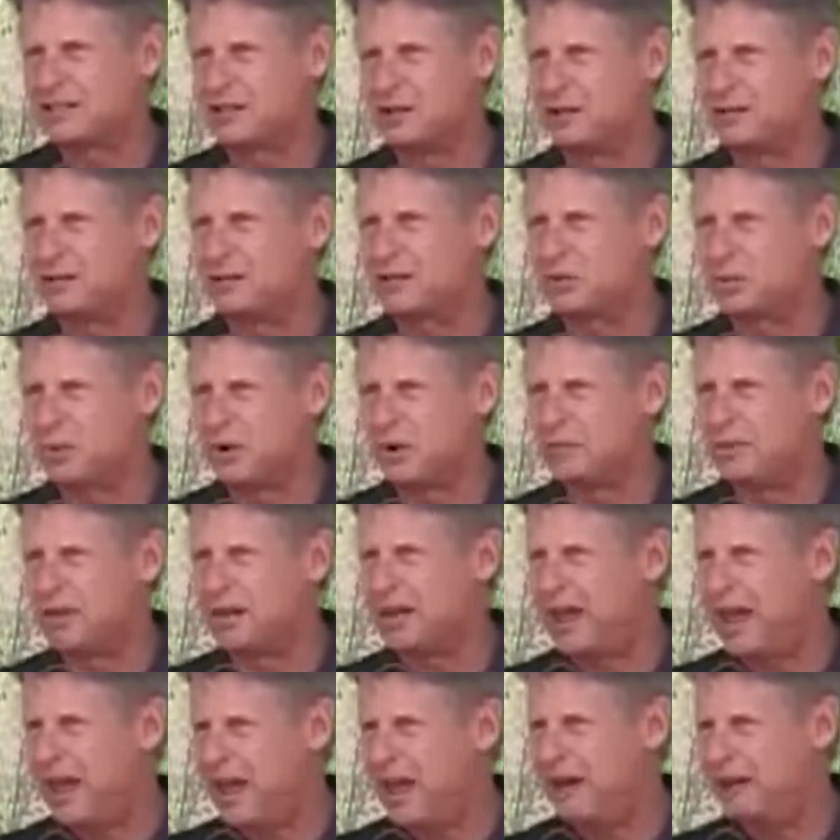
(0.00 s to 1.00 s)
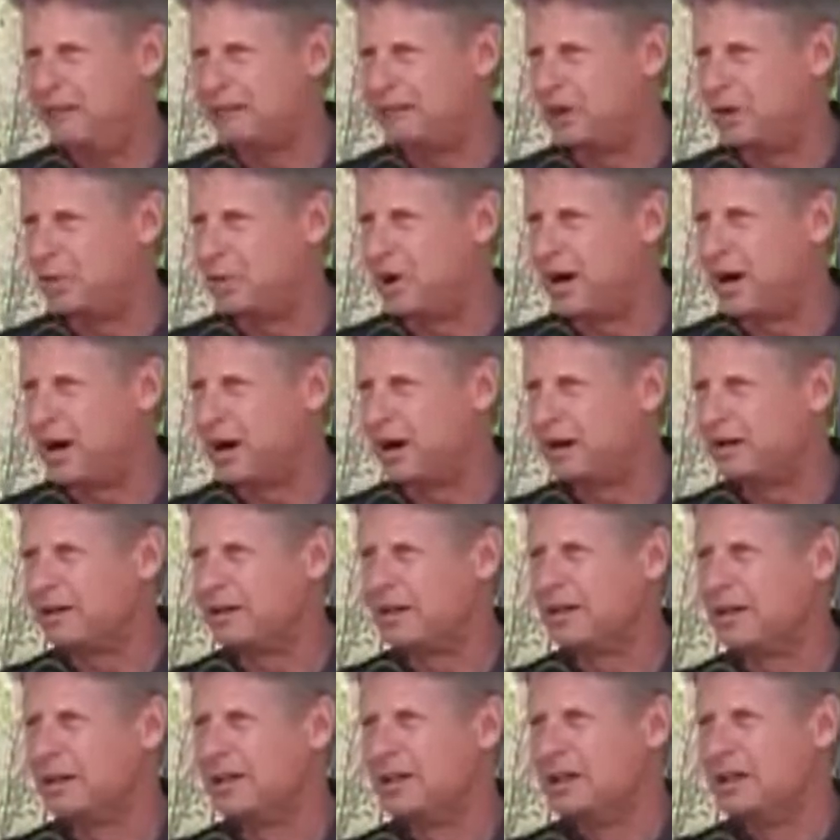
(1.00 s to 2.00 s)
servicewomen everywhere,
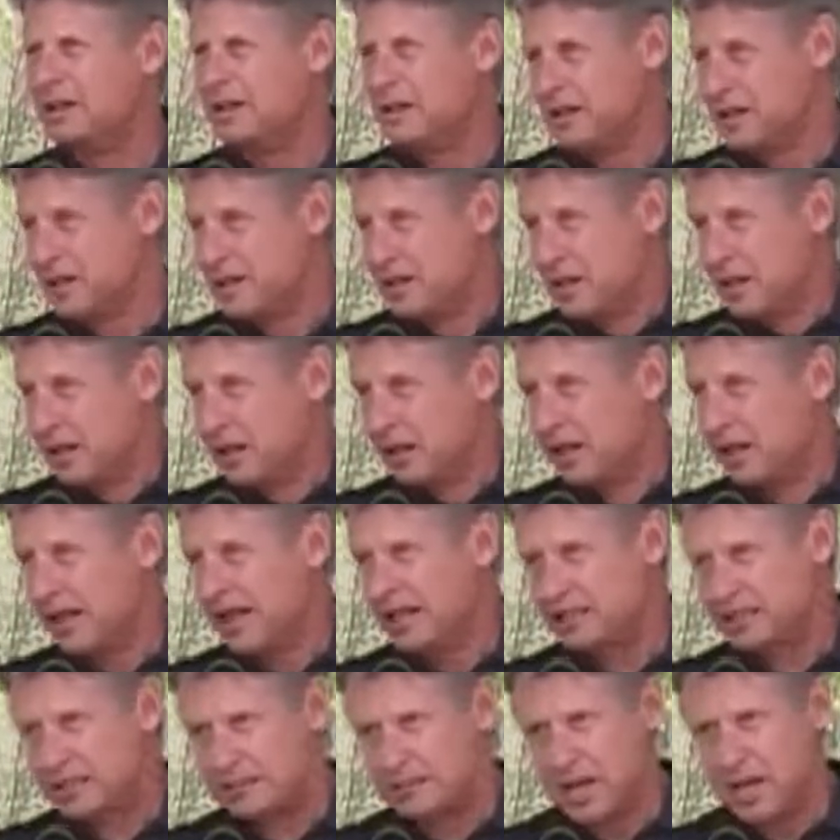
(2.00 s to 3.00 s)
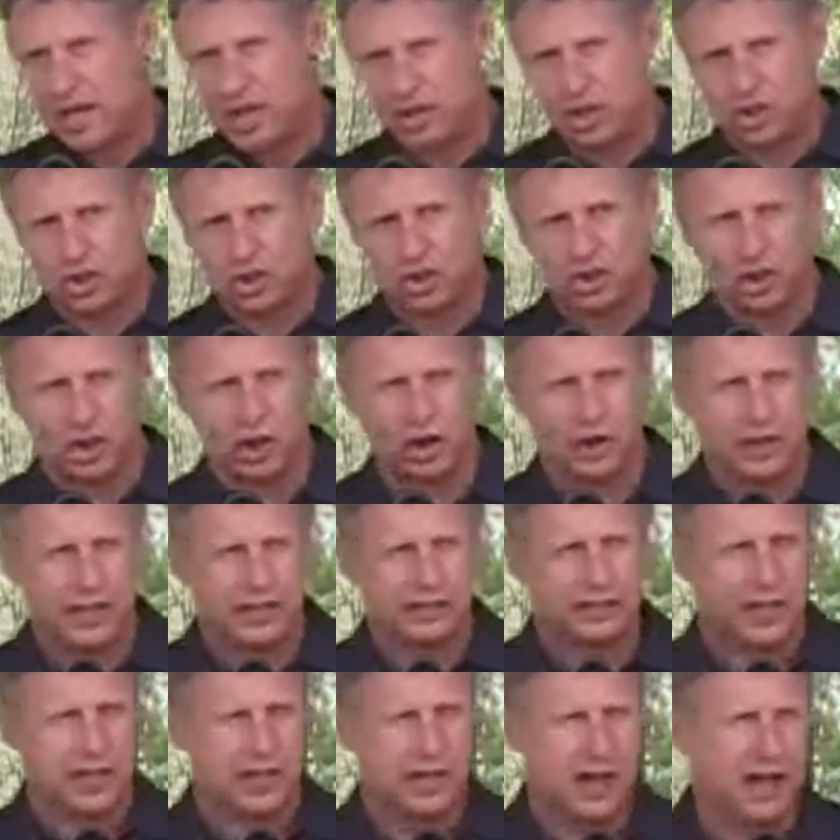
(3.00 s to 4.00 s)
let's make sure
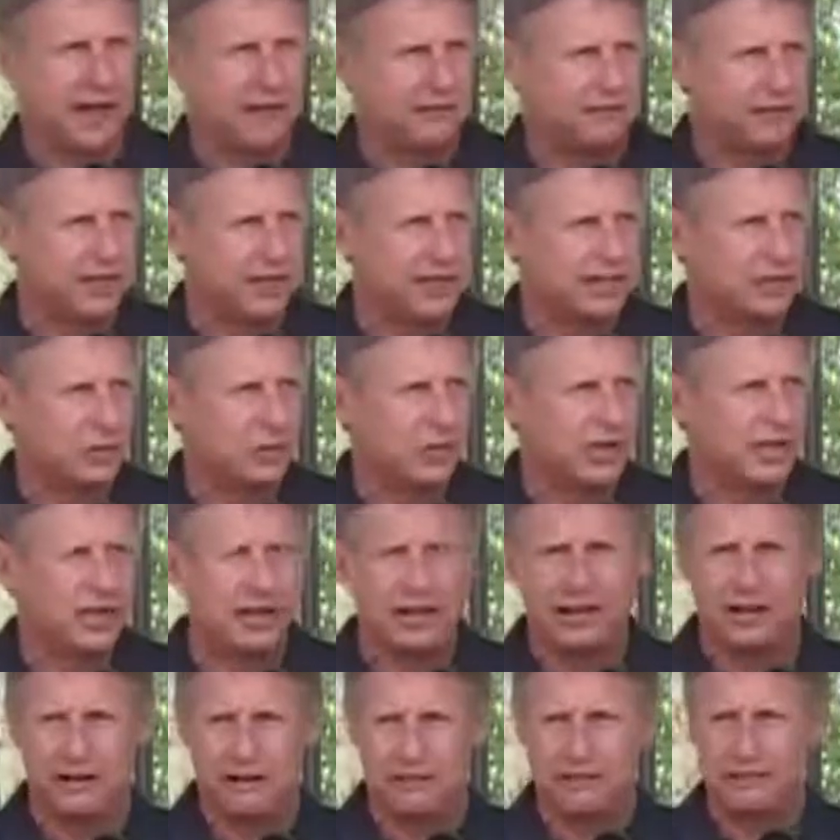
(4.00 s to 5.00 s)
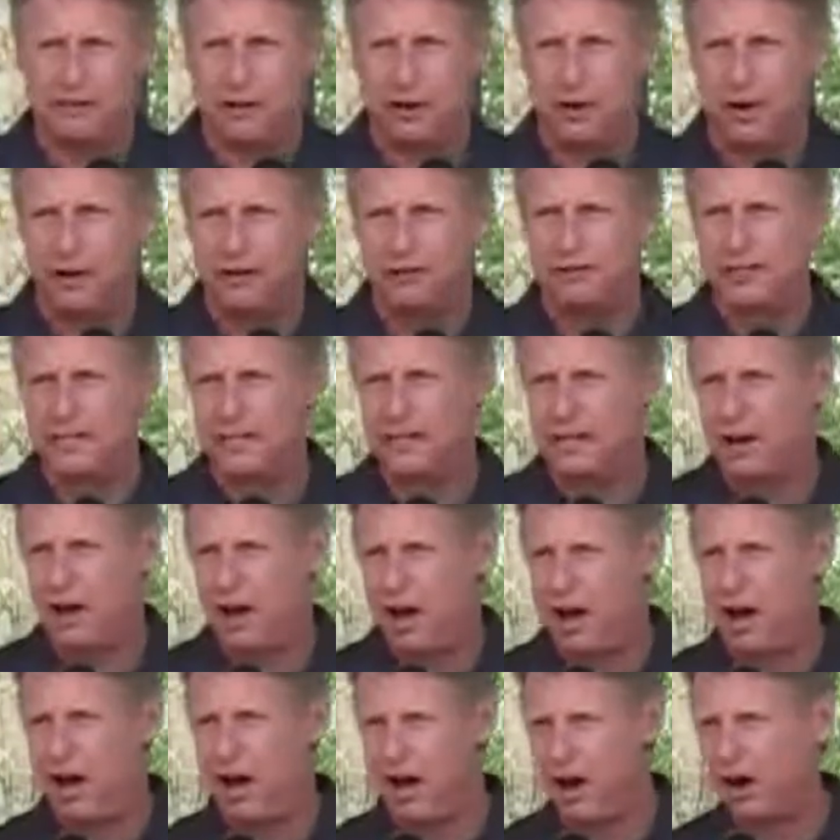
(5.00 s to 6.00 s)
that the conflicts we get involved in
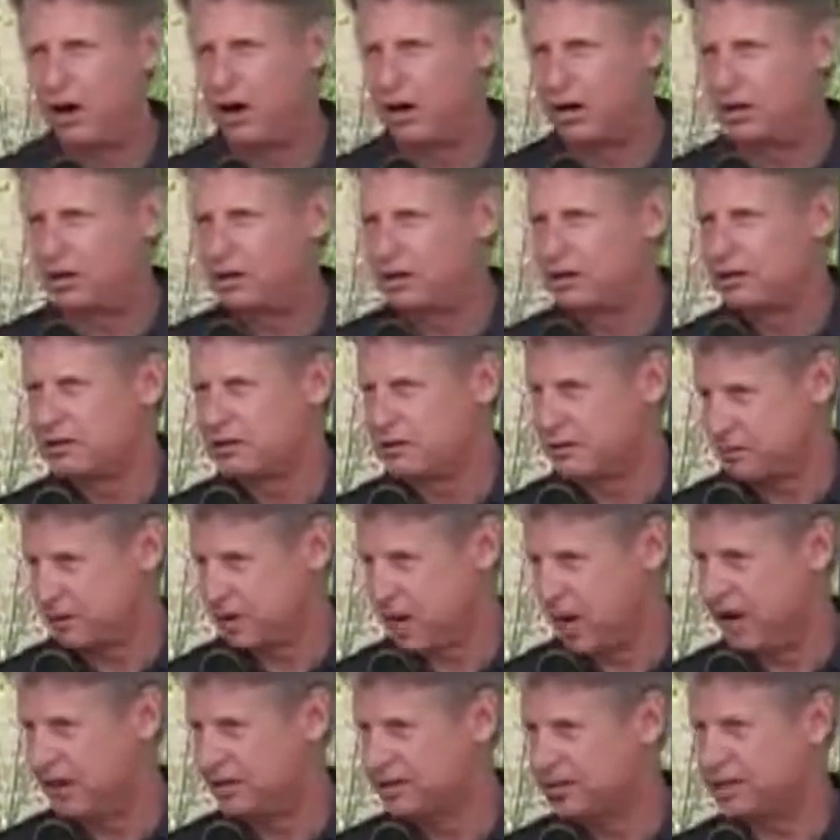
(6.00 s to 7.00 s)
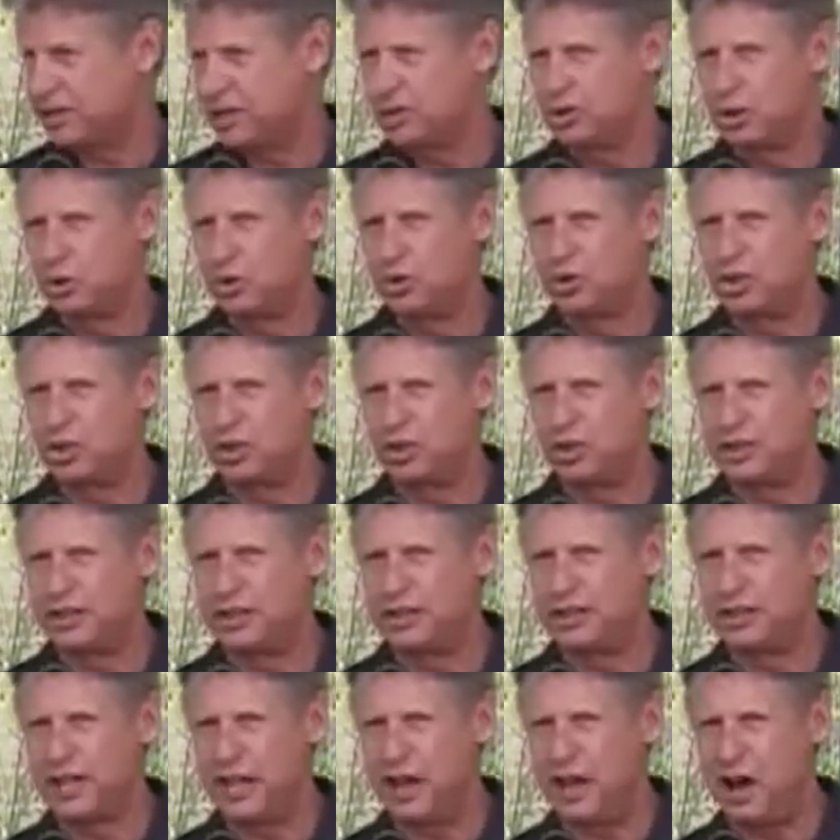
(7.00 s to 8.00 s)
are constitutional,
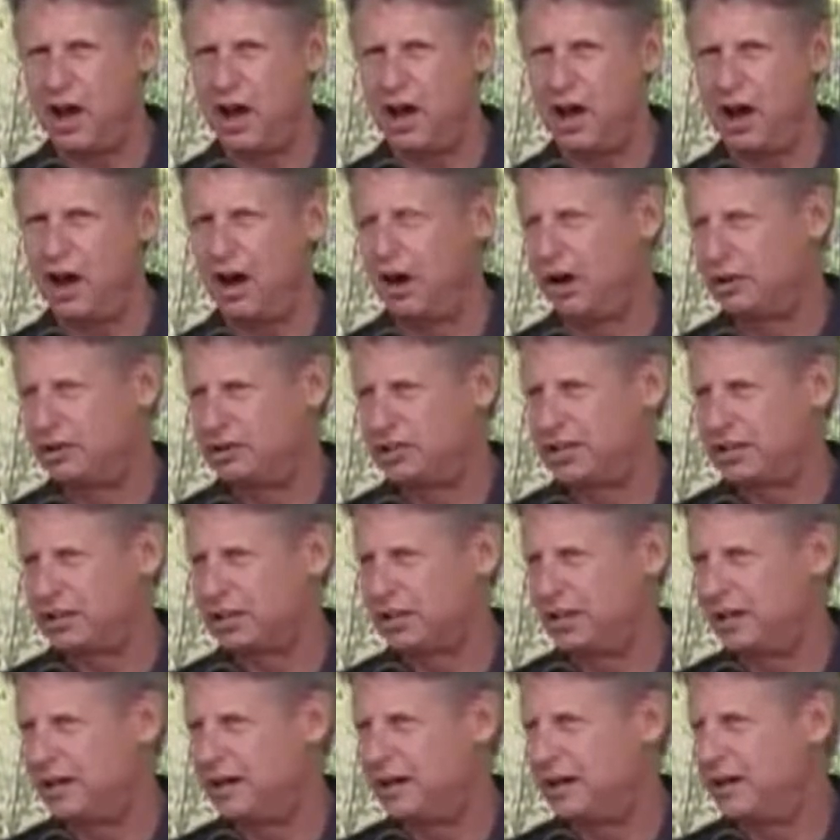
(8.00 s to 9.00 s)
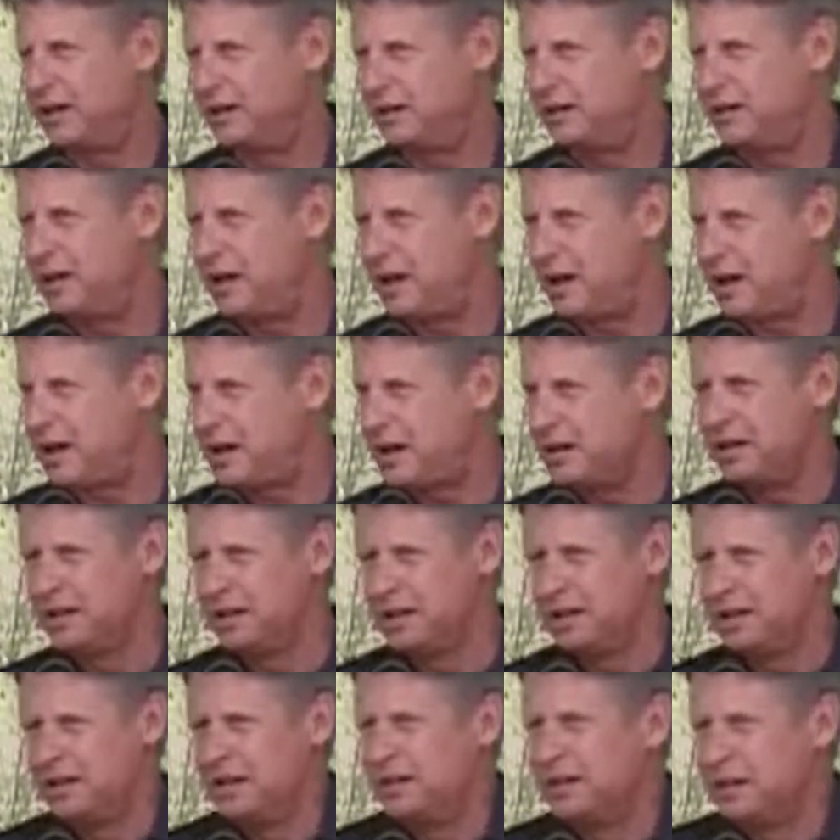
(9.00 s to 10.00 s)
that they are declared, that
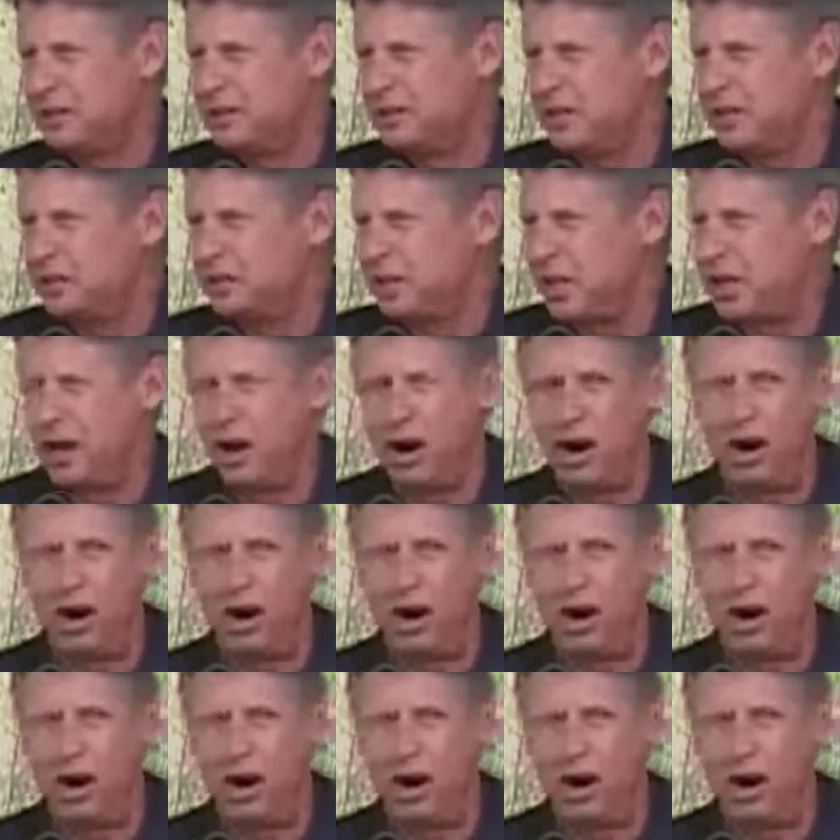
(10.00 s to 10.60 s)
they